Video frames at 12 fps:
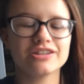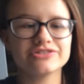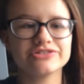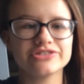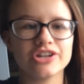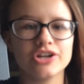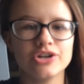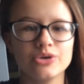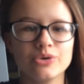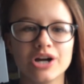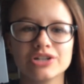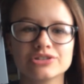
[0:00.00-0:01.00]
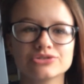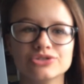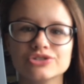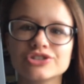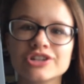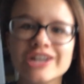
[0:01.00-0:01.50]
So I shall
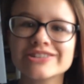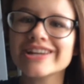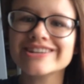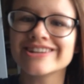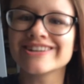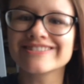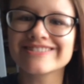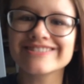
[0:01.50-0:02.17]
talk to you guys later.